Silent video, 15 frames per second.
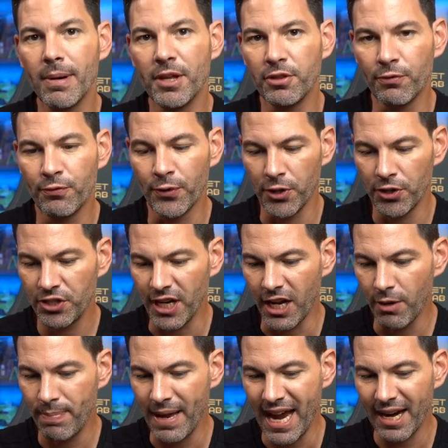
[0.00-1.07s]
about the first
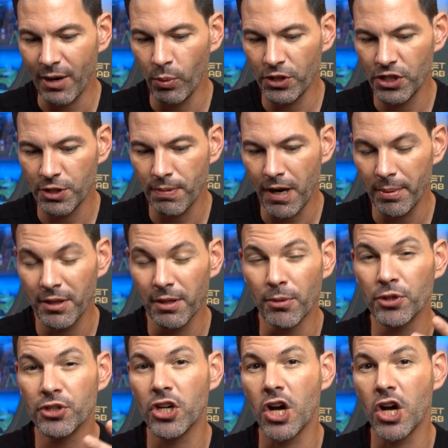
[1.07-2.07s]
style pack, which is probably the most